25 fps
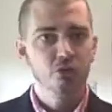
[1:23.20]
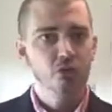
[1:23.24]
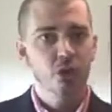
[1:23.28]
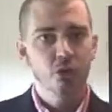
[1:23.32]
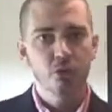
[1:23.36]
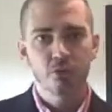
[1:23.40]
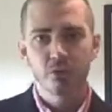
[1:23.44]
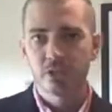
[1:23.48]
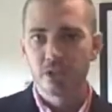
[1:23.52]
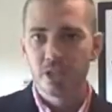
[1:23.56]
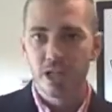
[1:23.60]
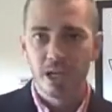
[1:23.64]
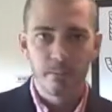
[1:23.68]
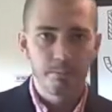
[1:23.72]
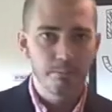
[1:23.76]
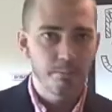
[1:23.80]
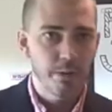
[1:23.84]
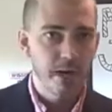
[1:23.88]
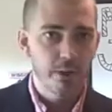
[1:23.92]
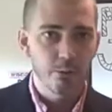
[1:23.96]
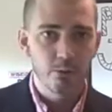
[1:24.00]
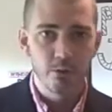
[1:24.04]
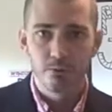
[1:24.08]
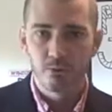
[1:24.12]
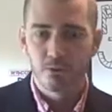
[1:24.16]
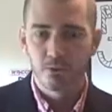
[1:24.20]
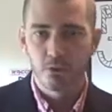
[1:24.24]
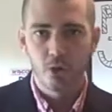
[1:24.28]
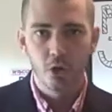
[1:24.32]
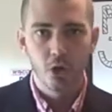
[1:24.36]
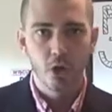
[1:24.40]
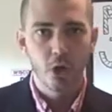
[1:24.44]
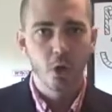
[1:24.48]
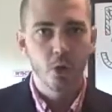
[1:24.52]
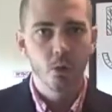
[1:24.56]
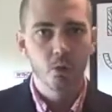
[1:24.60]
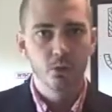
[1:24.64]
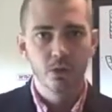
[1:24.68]
Joe Stumpf by
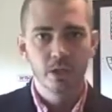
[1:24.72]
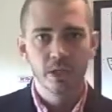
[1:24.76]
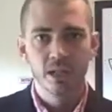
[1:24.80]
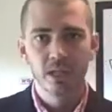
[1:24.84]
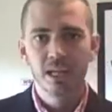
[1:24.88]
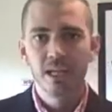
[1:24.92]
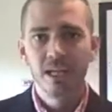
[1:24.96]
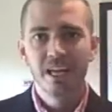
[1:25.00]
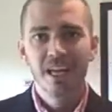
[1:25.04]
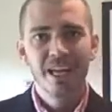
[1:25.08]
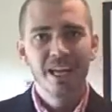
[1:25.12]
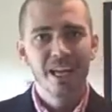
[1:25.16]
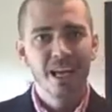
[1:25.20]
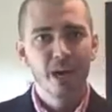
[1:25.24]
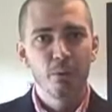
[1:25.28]
referral only,